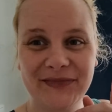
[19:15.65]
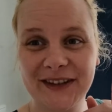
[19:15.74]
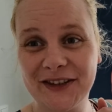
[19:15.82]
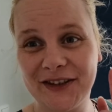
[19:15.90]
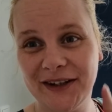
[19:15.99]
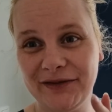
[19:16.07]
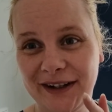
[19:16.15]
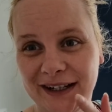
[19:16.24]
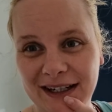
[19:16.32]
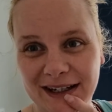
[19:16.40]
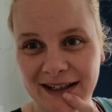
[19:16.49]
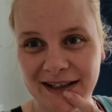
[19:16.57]
so I
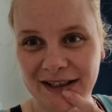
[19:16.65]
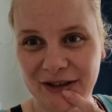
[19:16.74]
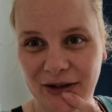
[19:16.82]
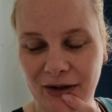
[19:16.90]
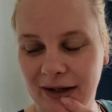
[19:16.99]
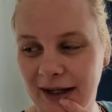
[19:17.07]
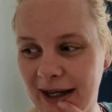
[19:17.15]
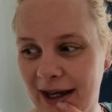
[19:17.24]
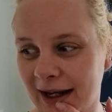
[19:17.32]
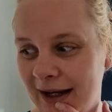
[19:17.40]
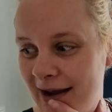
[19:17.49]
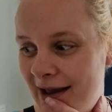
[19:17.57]
find the energy to cook
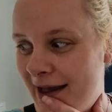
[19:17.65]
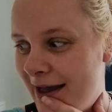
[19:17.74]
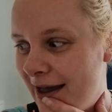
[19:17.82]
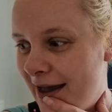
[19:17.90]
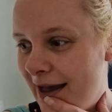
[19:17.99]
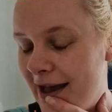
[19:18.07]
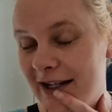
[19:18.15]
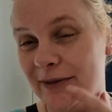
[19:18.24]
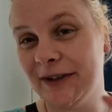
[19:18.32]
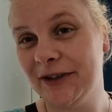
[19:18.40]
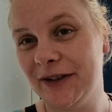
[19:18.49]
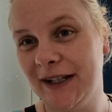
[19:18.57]
again, and I
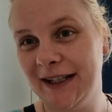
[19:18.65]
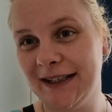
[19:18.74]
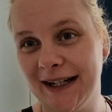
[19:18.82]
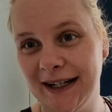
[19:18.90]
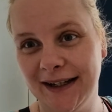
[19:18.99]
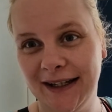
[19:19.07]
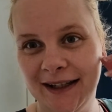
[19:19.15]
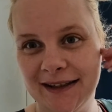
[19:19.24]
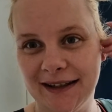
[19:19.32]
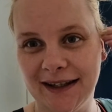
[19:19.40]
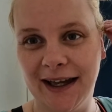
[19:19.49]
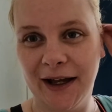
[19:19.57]
want to
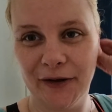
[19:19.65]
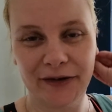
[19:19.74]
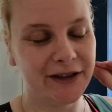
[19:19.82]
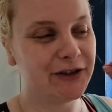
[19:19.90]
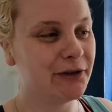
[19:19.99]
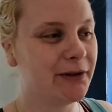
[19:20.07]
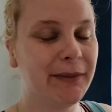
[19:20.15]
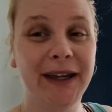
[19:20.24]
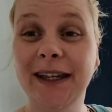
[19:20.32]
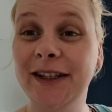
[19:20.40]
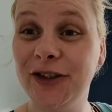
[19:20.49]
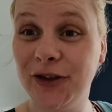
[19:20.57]
eat healthy. So we're
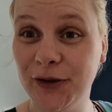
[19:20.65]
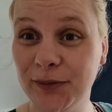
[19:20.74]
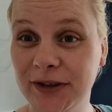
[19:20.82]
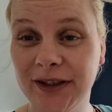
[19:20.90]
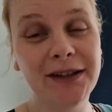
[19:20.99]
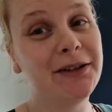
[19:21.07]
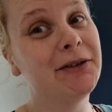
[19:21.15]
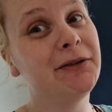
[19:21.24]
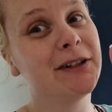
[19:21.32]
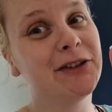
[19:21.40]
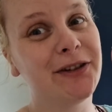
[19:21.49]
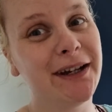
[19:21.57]
making soups.
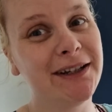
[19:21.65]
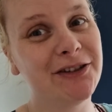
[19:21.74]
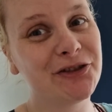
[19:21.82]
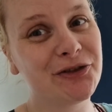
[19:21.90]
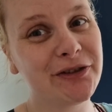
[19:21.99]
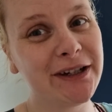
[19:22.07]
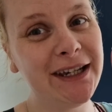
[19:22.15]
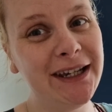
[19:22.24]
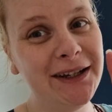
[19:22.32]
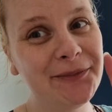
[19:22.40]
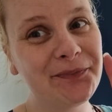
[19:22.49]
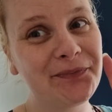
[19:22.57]
We're trying
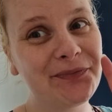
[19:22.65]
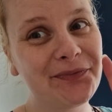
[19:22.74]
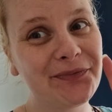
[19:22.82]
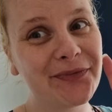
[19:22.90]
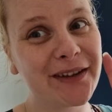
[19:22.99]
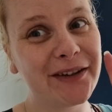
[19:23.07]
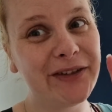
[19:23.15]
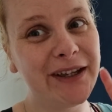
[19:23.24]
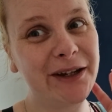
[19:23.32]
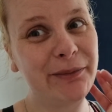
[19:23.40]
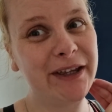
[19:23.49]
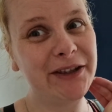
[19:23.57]
3
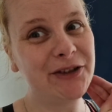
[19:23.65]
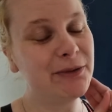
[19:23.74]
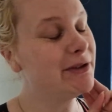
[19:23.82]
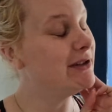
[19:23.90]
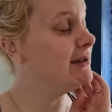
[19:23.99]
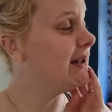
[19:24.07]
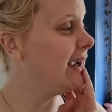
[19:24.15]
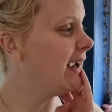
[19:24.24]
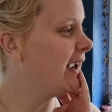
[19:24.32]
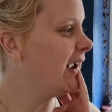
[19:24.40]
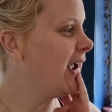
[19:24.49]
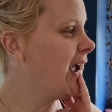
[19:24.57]
Vietnamese soups
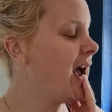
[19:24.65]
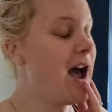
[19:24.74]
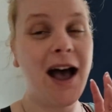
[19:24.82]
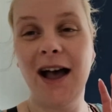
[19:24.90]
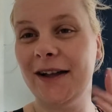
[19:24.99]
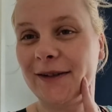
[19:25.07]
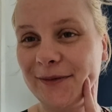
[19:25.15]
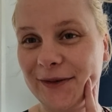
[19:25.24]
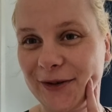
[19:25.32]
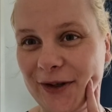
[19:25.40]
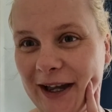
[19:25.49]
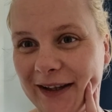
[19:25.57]
today
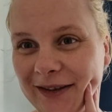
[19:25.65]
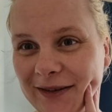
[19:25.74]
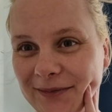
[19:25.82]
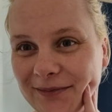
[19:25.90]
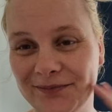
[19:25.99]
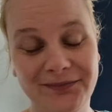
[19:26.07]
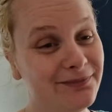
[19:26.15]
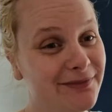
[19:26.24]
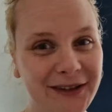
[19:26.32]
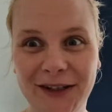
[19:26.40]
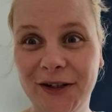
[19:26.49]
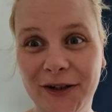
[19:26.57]
to get,
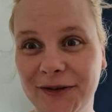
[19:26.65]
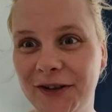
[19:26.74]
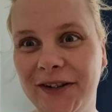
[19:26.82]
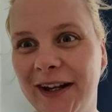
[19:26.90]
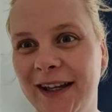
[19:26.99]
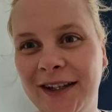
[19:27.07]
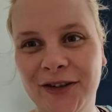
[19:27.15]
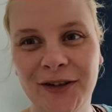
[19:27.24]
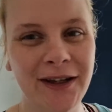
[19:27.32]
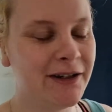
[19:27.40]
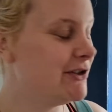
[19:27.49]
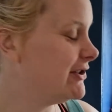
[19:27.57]
you know, to take to
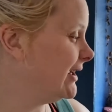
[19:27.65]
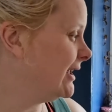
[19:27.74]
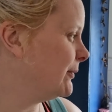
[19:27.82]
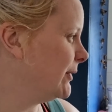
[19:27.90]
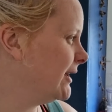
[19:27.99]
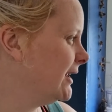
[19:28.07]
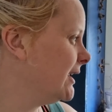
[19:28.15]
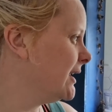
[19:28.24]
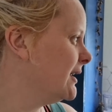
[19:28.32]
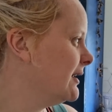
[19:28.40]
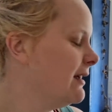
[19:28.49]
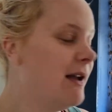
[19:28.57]
lunch at work.
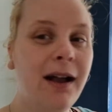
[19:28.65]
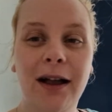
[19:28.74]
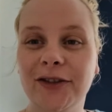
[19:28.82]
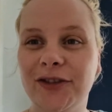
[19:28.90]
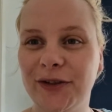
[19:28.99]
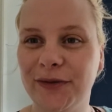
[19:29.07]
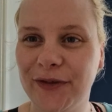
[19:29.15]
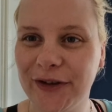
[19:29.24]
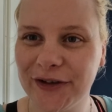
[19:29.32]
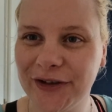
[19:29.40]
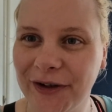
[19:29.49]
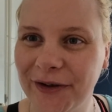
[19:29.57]
So
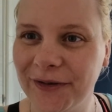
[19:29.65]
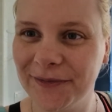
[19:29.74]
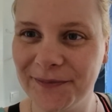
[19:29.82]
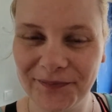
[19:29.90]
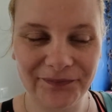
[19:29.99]
first of all,